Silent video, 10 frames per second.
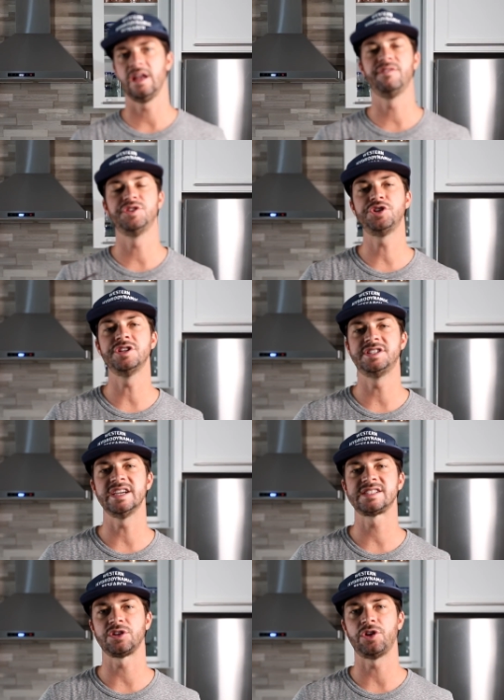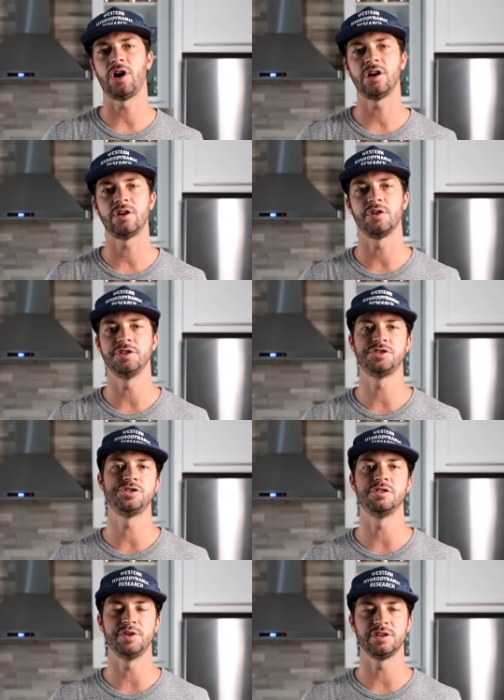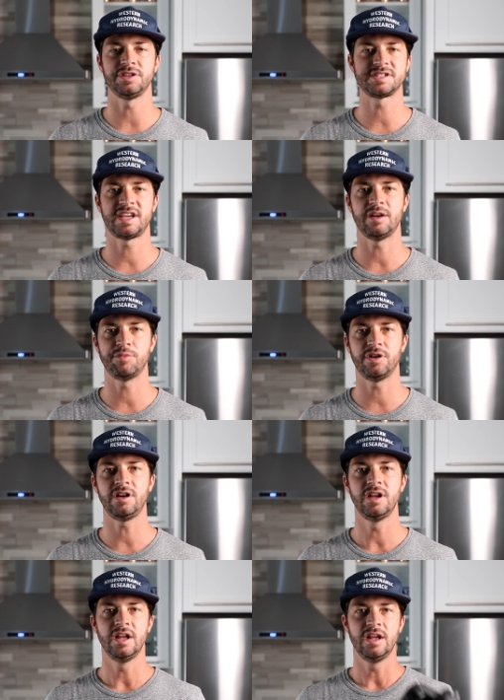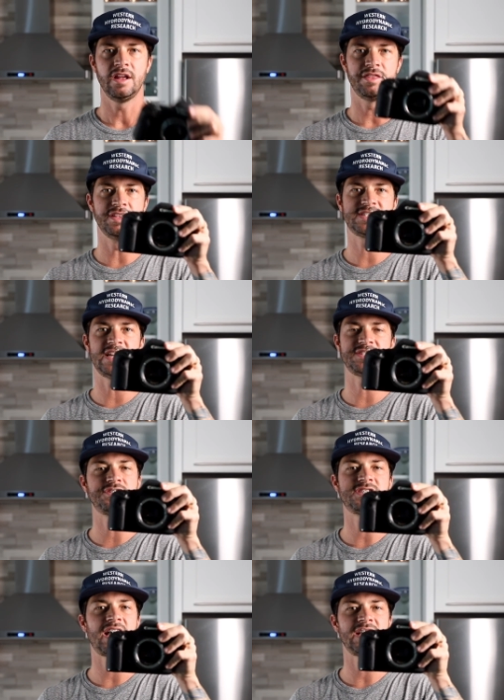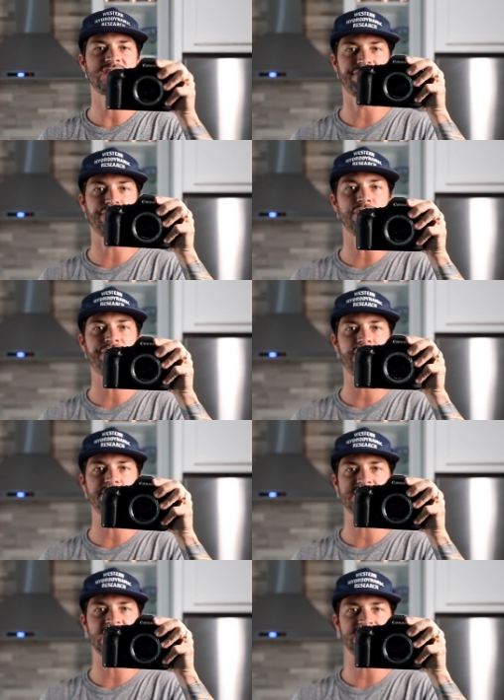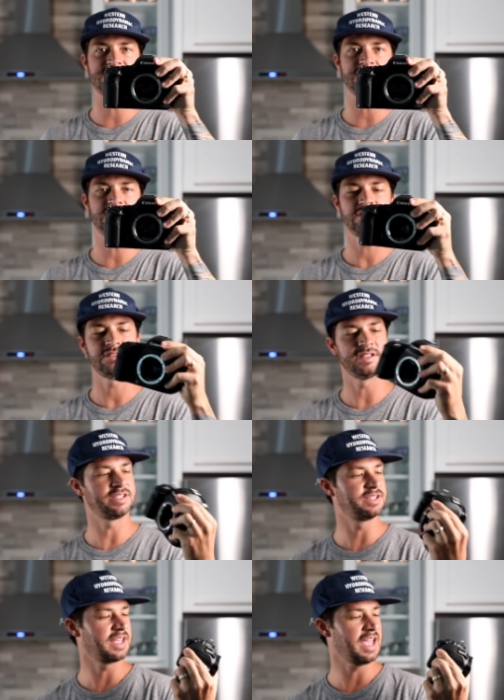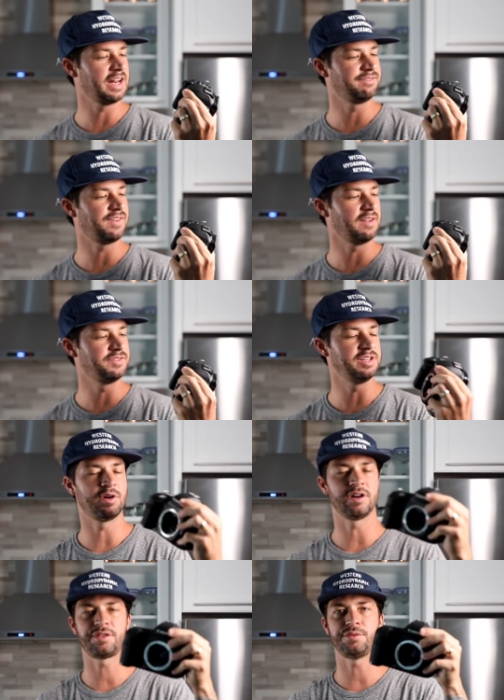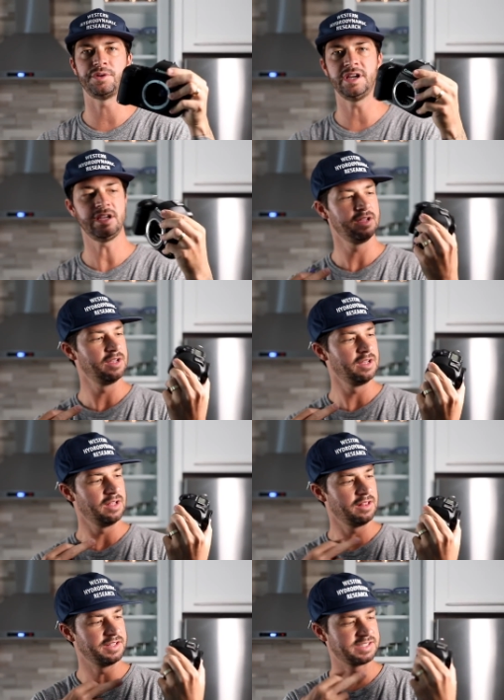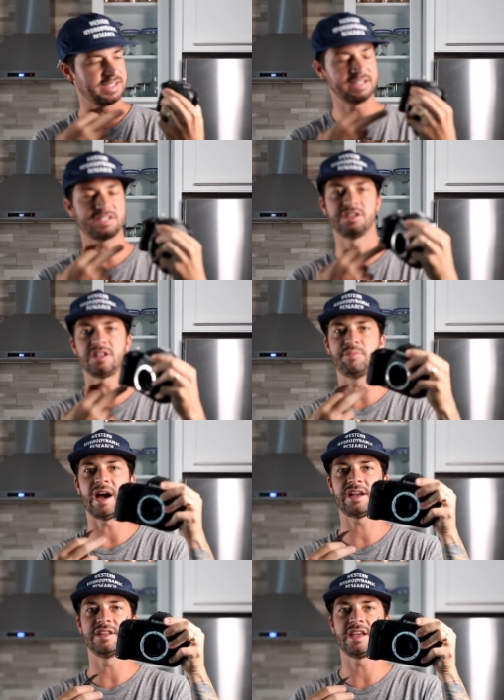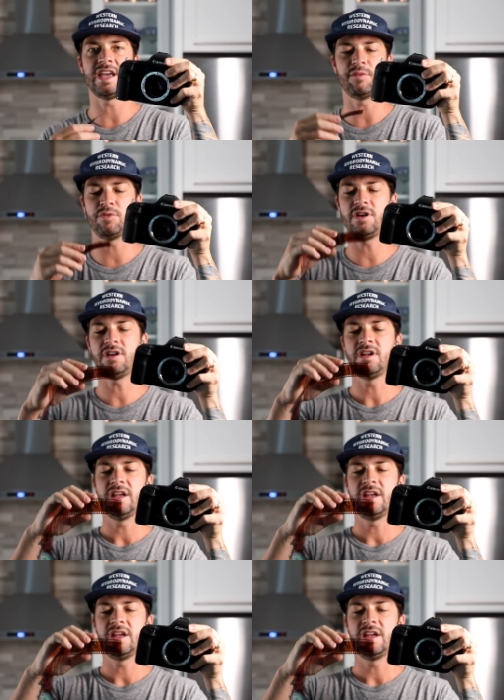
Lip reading: If you shoot a DSLR or you shoot a mirrorless camera, the sensor size, a full frame sensor, this is the Canon 5D Mark III, the sensor at the back of the camera